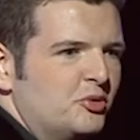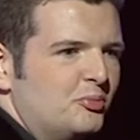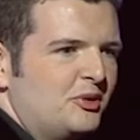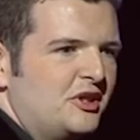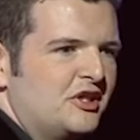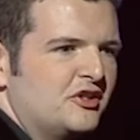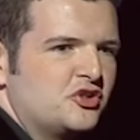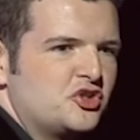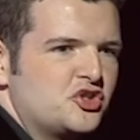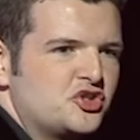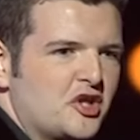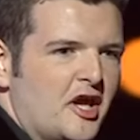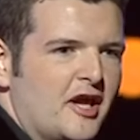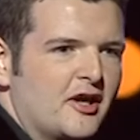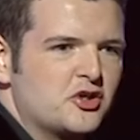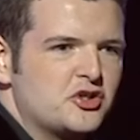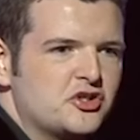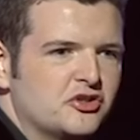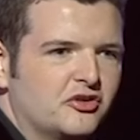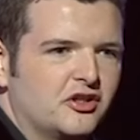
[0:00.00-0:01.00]
to being
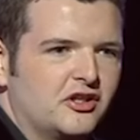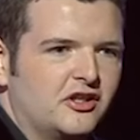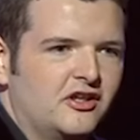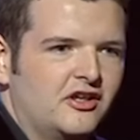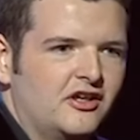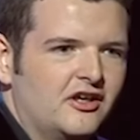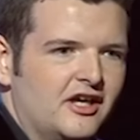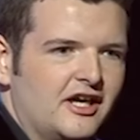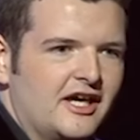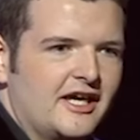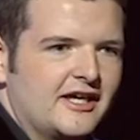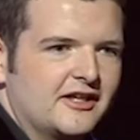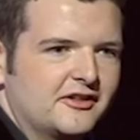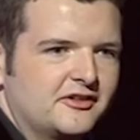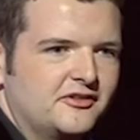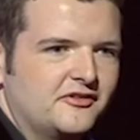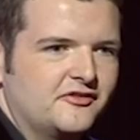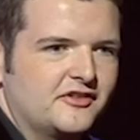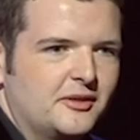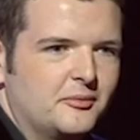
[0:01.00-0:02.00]
sexually
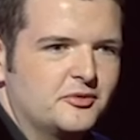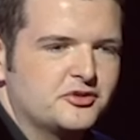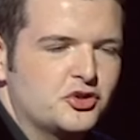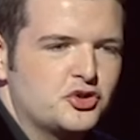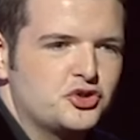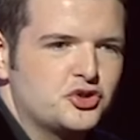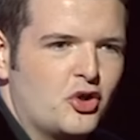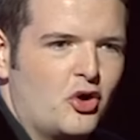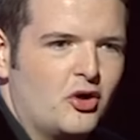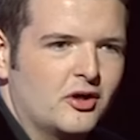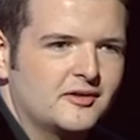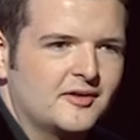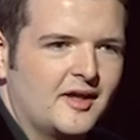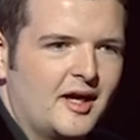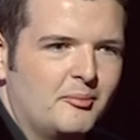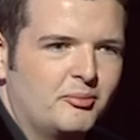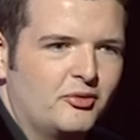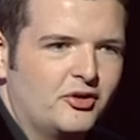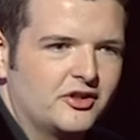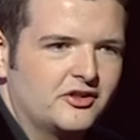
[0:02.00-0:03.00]
active. That was a shock
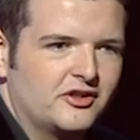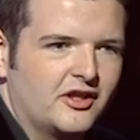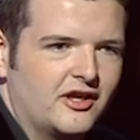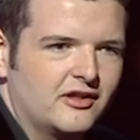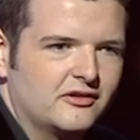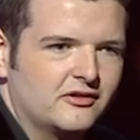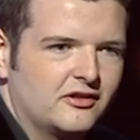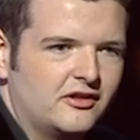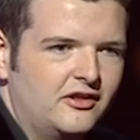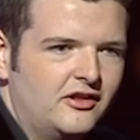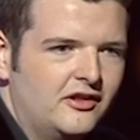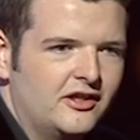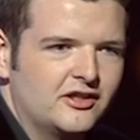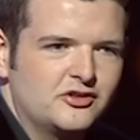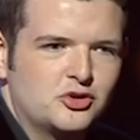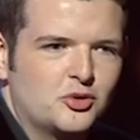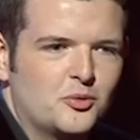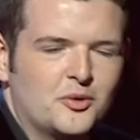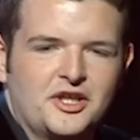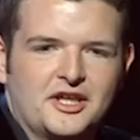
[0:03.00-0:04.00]
tabloid headline. I
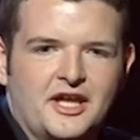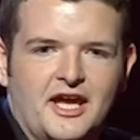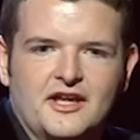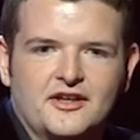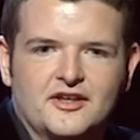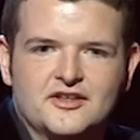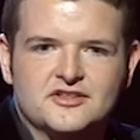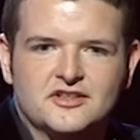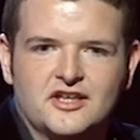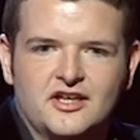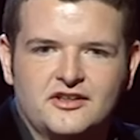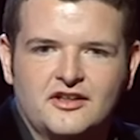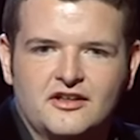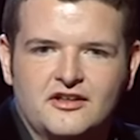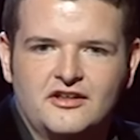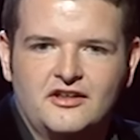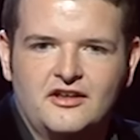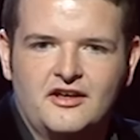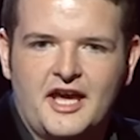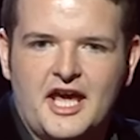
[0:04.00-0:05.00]
don't know where they get this kind
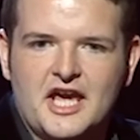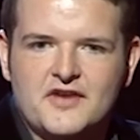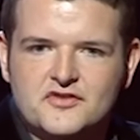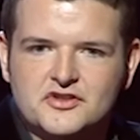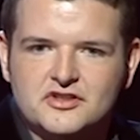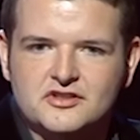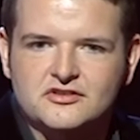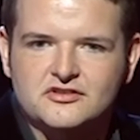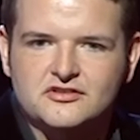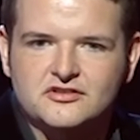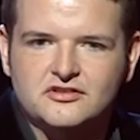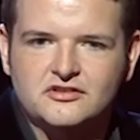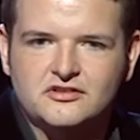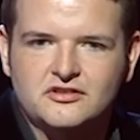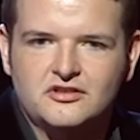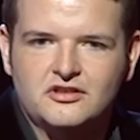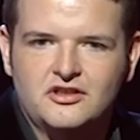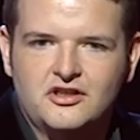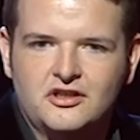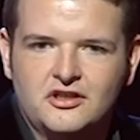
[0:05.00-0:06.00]
of evidence.
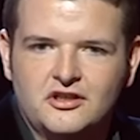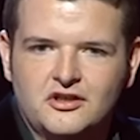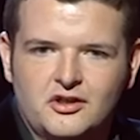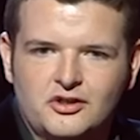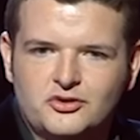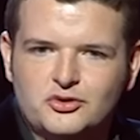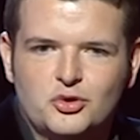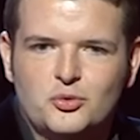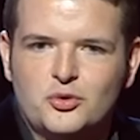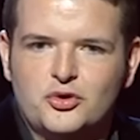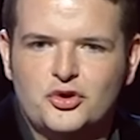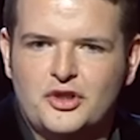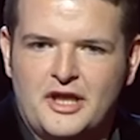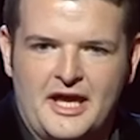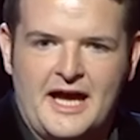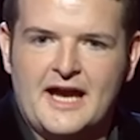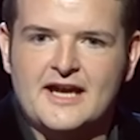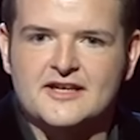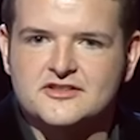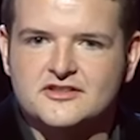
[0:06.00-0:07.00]
No, I don't know who they
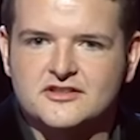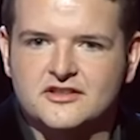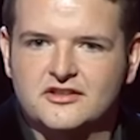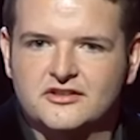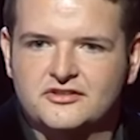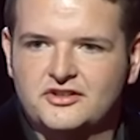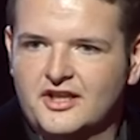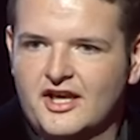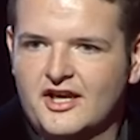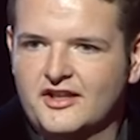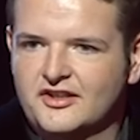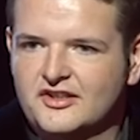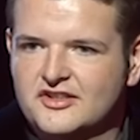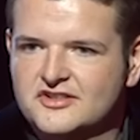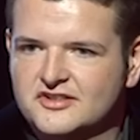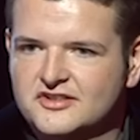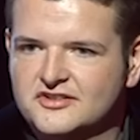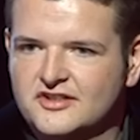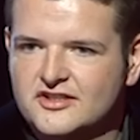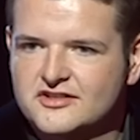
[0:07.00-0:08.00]
ask to get these
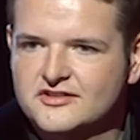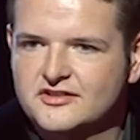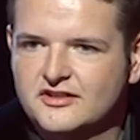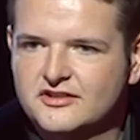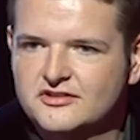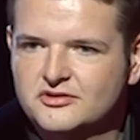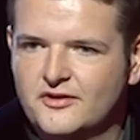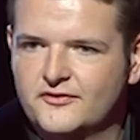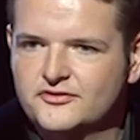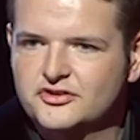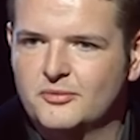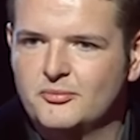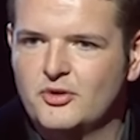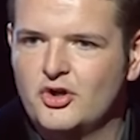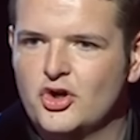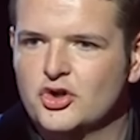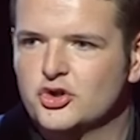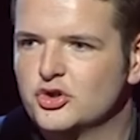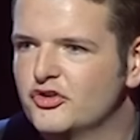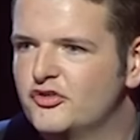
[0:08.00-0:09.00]
statistics. No, if some
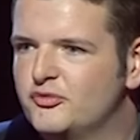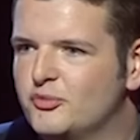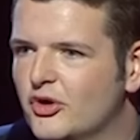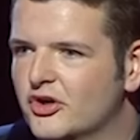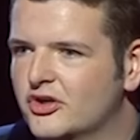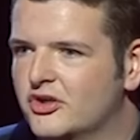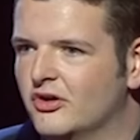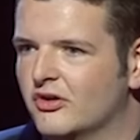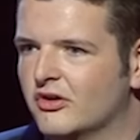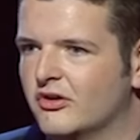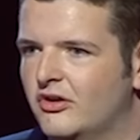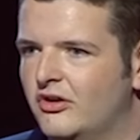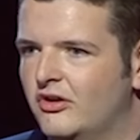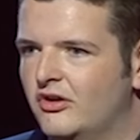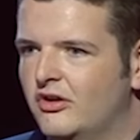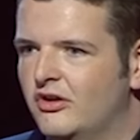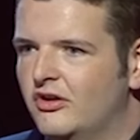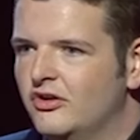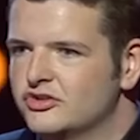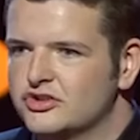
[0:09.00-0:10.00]
youth worker
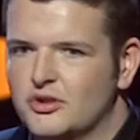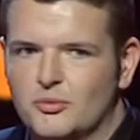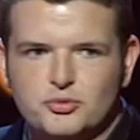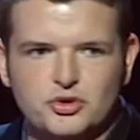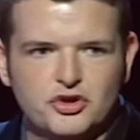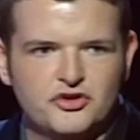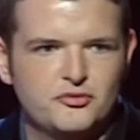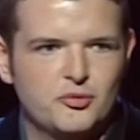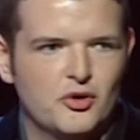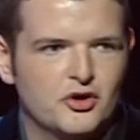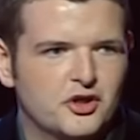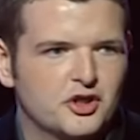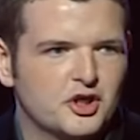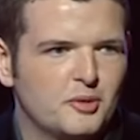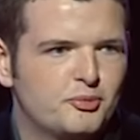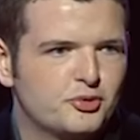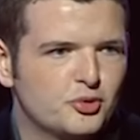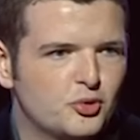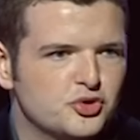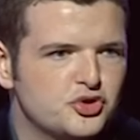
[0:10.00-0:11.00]

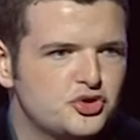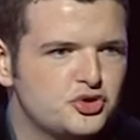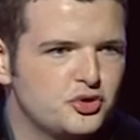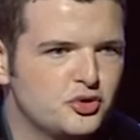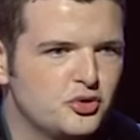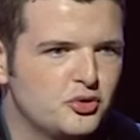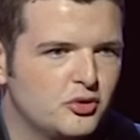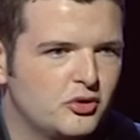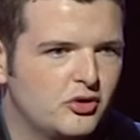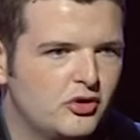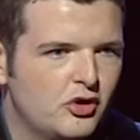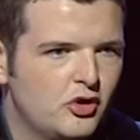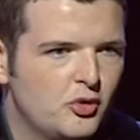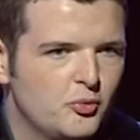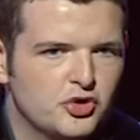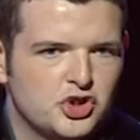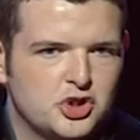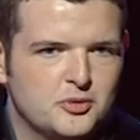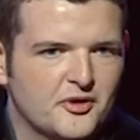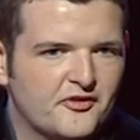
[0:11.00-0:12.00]
approached you
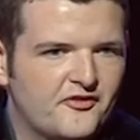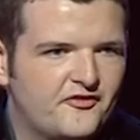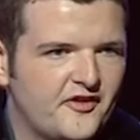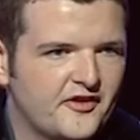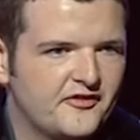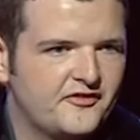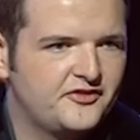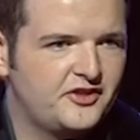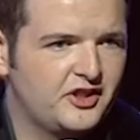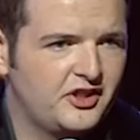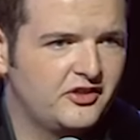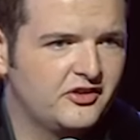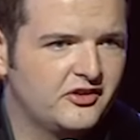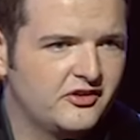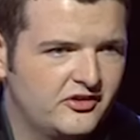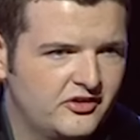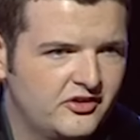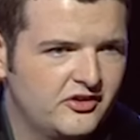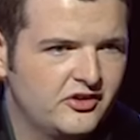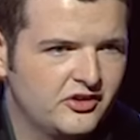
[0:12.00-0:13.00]
when you were 15
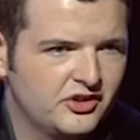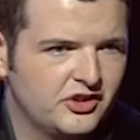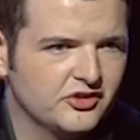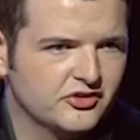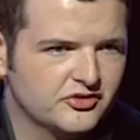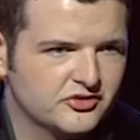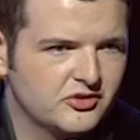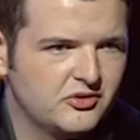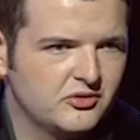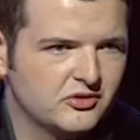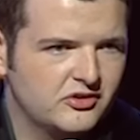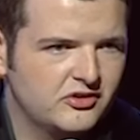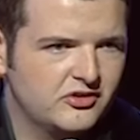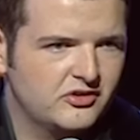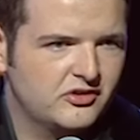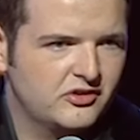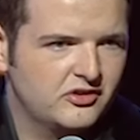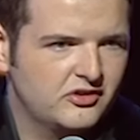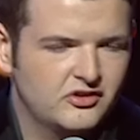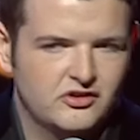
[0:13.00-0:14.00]
years old
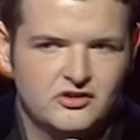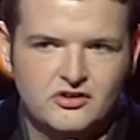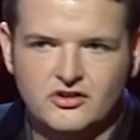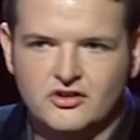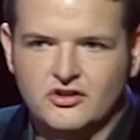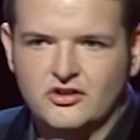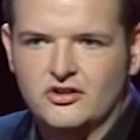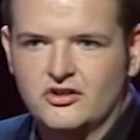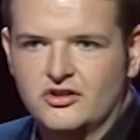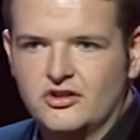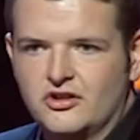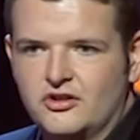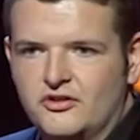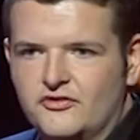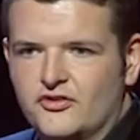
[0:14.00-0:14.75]
in